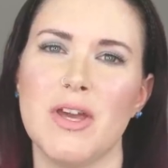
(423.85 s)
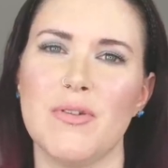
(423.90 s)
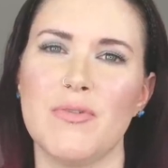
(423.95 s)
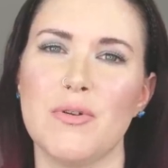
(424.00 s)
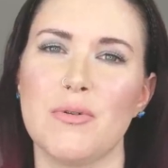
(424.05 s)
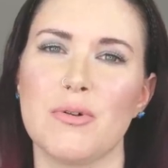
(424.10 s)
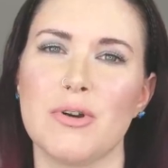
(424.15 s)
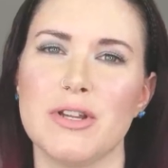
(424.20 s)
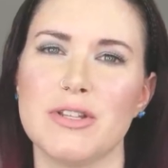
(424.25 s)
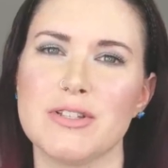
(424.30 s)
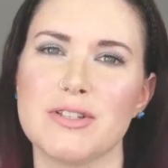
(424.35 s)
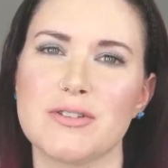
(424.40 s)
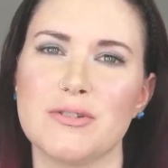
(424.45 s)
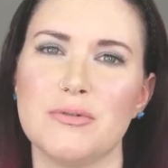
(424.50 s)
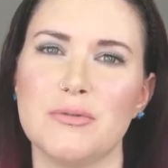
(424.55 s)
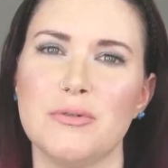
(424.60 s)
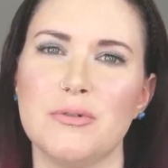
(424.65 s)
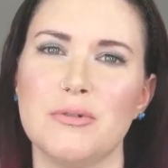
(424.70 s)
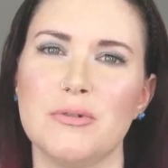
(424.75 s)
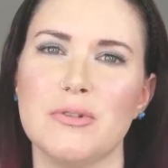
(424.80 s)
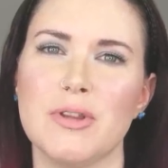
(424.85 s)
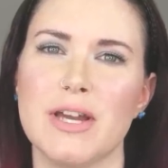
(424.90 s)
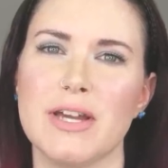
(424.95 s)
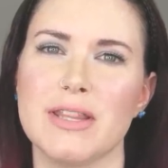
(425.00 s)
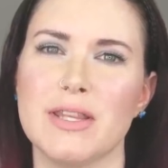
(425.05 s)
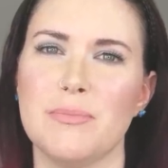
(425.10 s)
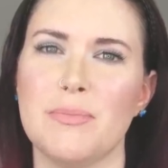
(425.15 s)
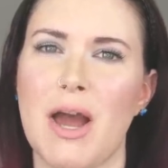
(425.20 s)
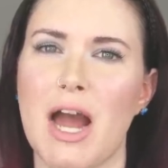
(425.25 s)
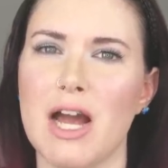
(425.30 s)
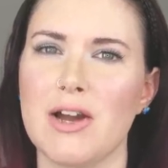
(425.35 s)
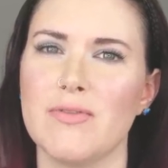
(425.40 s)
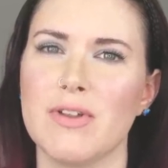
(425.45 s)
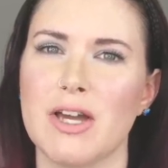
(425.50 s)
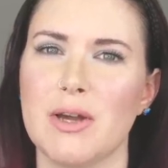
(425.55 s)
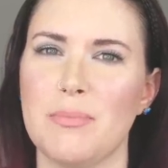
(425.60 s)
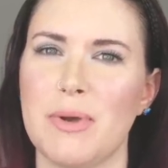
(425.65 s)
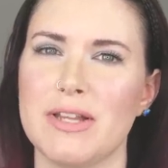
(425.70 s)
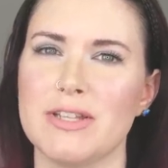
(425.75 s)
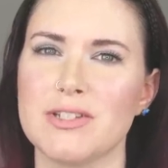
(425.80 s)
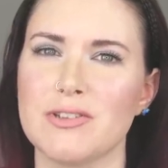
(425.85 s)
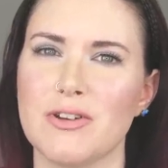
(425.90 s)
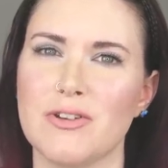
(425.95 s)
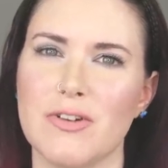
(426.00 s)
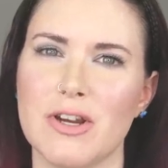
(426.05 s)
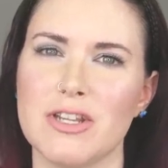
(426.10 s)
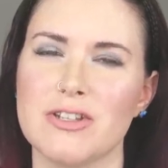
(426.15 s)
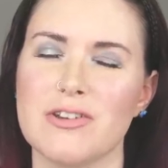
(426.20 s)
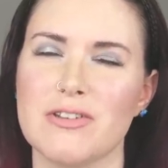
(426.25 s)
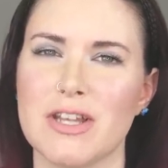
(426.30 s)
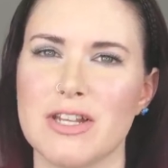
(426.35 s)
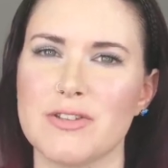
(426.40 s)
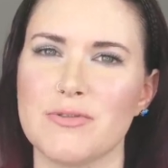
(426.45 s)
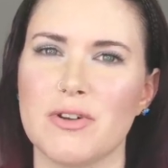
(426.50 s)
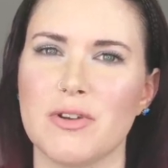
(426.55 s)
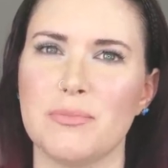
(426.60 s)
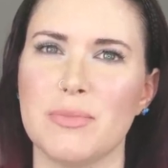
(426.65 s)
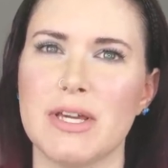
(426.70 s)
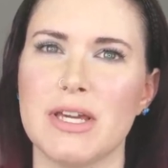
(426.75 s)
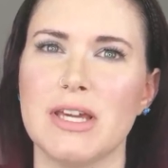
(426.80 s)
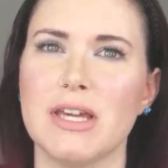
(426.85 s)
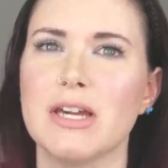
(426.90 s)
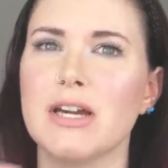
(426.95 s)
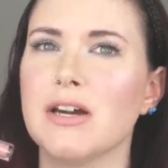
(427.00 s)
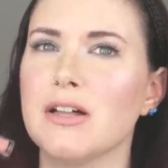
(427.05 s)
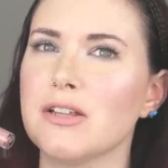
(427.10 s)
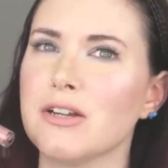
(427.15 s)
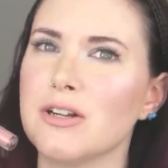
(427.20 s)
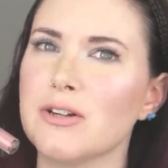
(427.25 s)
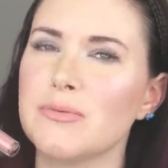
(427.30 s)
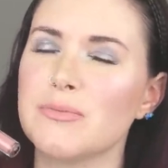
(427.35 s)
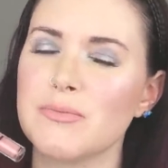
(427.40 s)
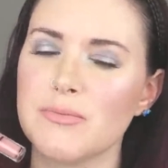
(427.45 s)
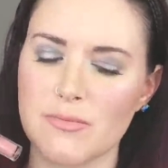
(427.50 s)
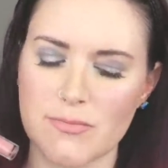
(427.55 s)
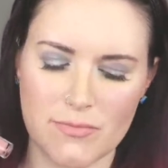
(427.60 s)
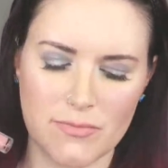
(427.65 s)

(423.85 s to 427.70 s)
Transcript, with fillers: if you were in school, like the back of like a pencil eraser, that sort of pinky color.